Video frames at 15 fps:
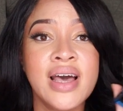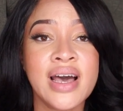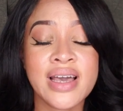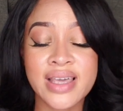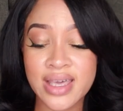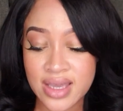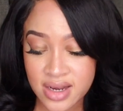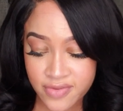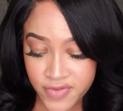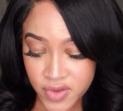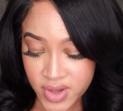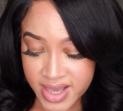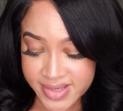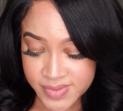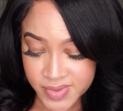Again, if you
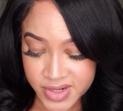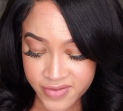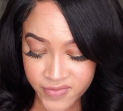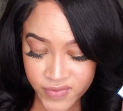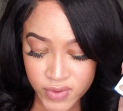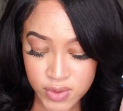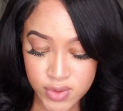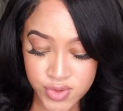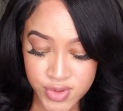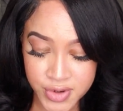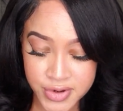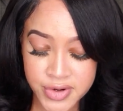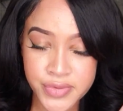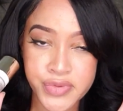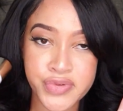guys want a full
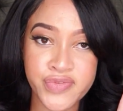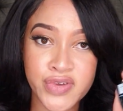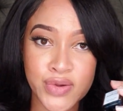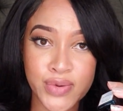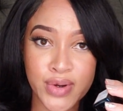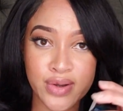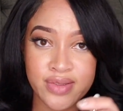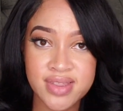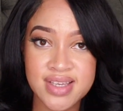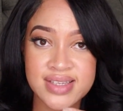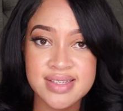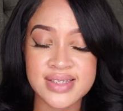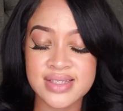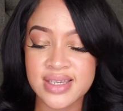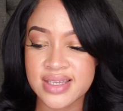thorough review on this